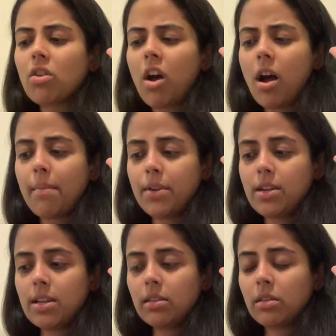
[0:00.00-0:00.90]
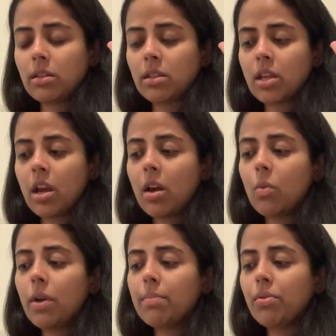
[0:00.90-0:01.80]
communists.
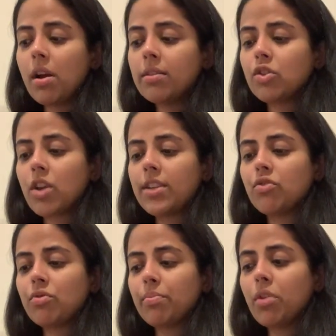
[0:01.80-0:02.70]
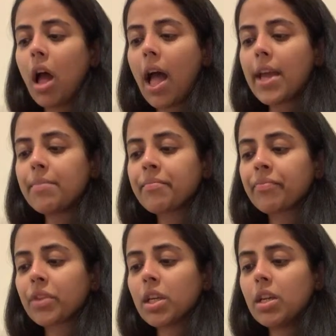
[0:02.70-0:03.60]
When Planck tried to reply,
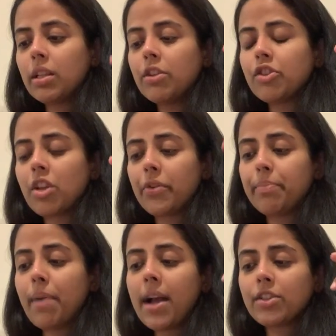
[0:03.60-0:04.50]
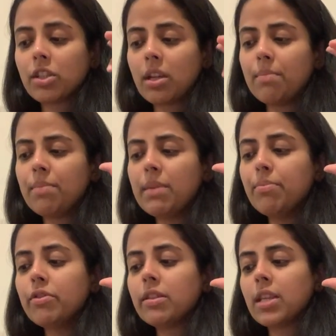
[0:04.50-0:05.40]
Hitler shouted back to him,
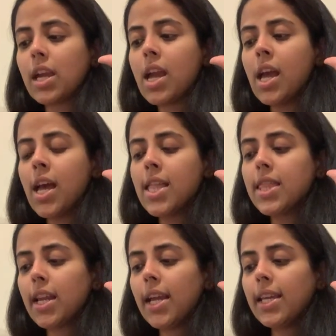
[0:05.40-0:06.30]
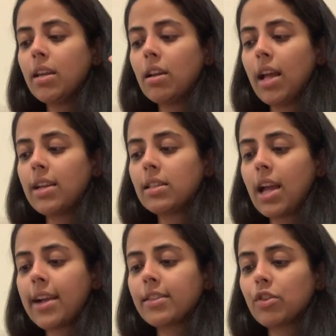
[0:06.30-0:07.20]
"People say that I get
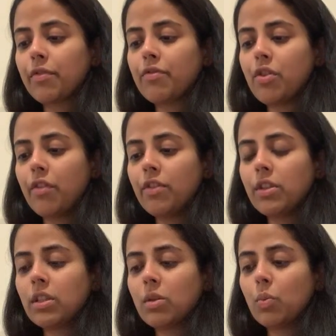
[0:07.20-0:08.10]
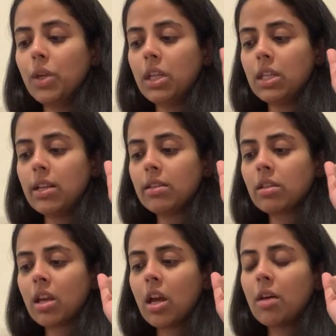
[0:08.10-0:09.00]
attacks of nervous
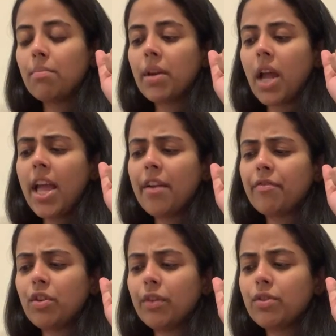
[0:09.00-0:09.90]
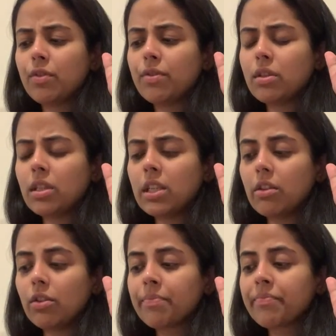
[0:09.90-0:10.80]
weakness, but I have nerves of
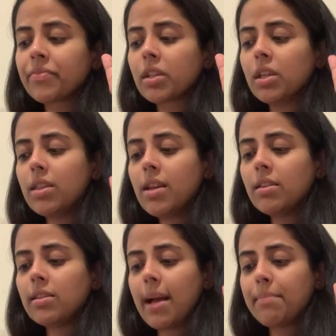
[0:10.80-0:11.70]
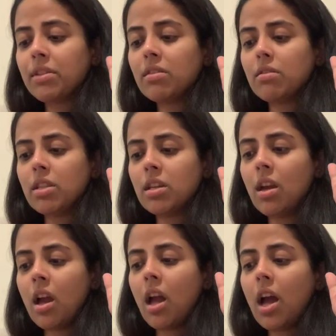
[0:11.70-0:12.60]
steel." He then slapped his knee
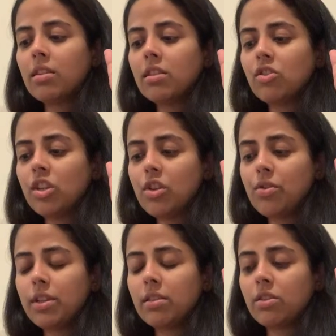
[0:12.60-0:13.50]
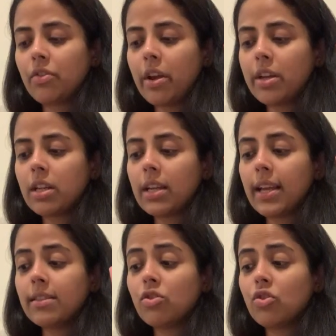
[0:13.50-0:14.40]
and continued his tirade
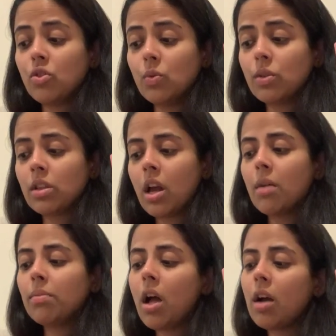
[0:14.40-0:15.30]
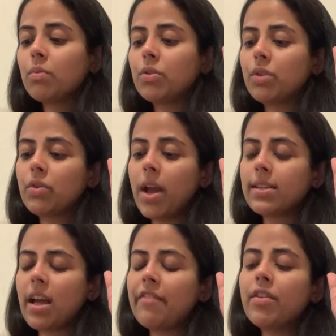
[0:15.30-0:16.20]
against Jews. Planck would
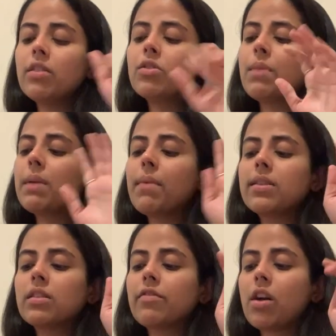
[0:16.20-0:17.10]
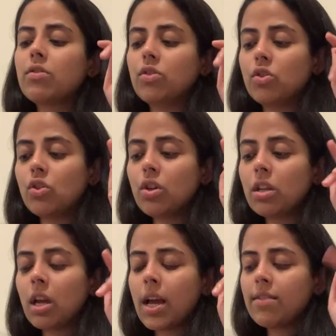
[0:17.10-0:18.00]
regret, "I failed to make myself
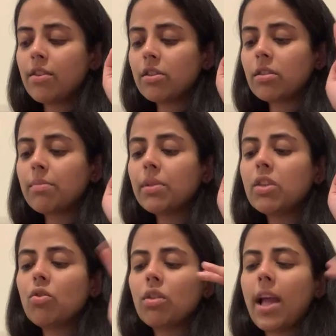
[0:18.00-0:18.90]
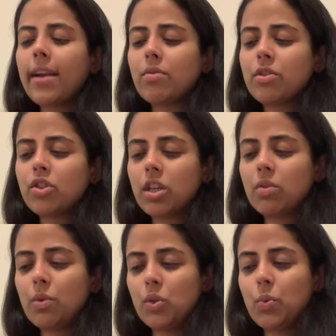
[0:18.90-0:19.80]
understood. There is simply no language
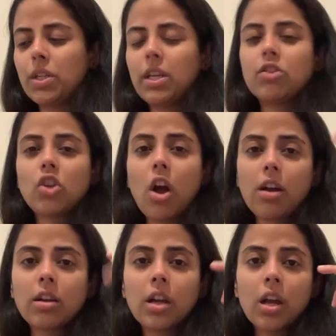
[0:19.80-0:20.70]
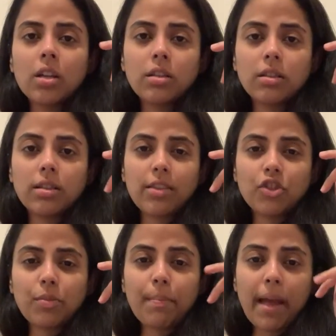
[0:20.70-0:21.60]
in which one can talk to
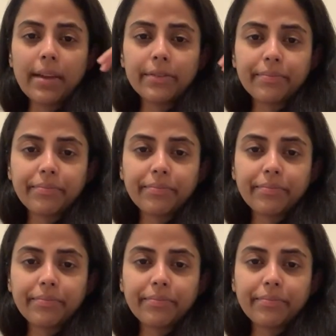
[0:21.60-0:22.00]
such men."